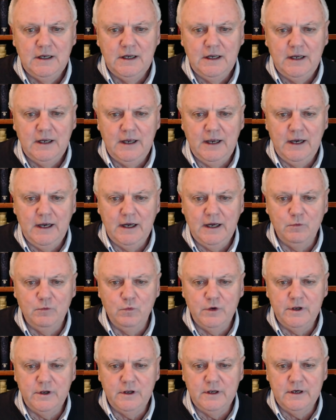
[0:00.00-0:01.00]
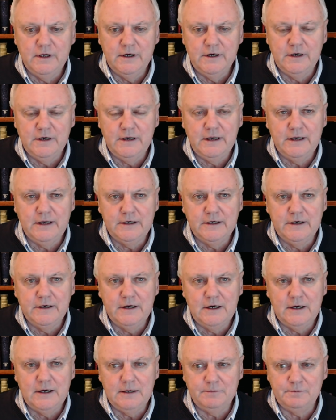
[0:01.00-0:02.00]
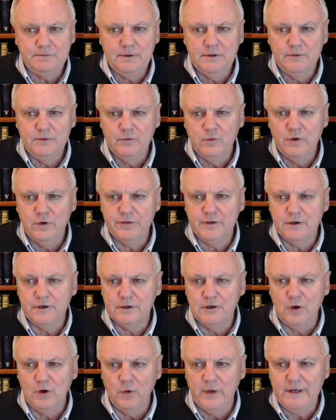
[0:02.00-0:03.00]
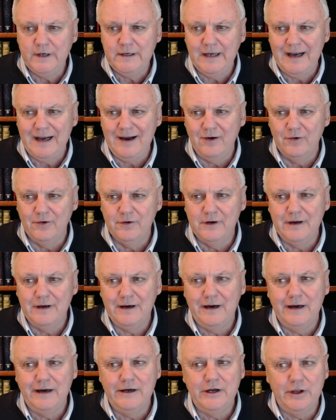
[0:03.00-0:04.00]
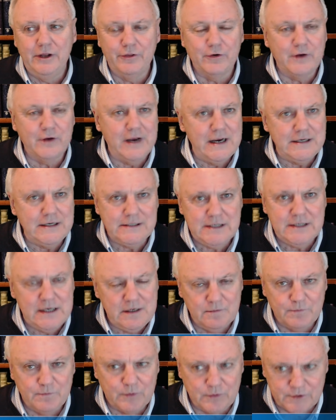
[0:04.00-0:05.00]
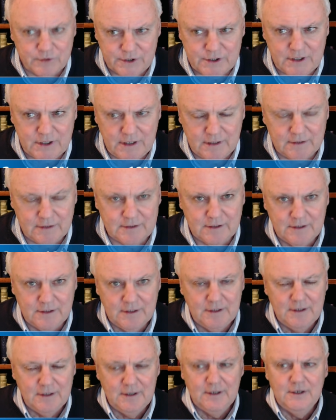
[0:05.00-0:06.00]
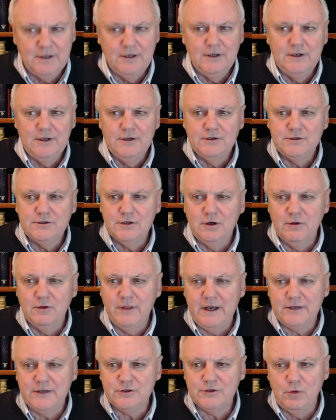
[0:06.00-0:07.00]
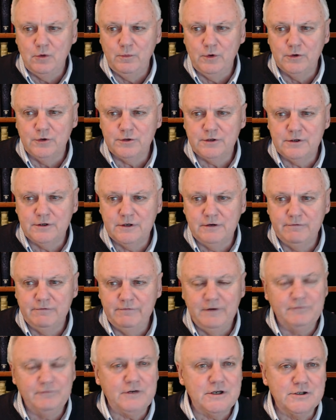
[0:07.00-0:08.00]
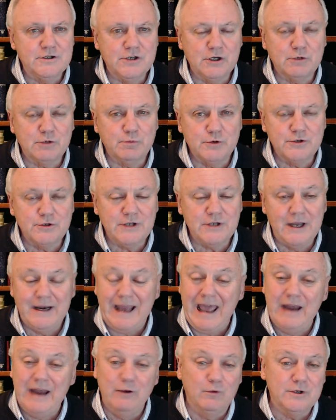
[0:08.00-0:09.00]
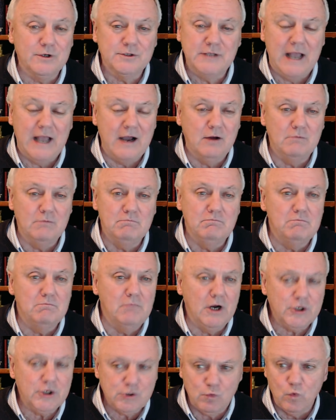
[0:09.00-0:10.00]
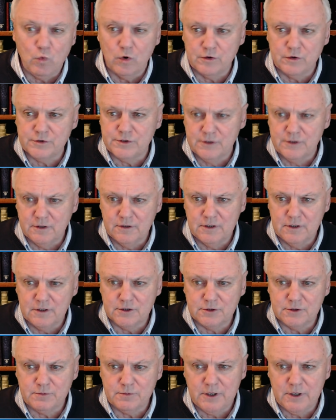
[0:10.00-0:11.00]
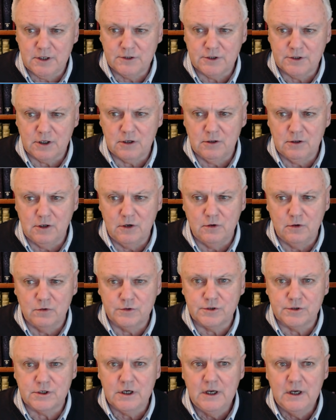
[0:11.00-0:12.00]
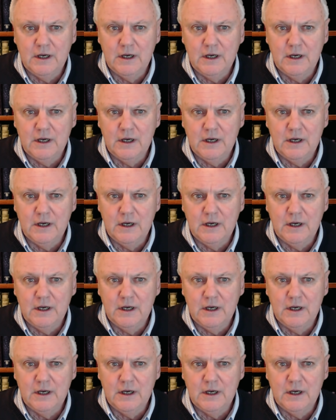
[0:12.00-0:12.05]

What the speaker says: and we ended up with it going down another 18%. So that's almost 56%, and it was down much worse than this because it closed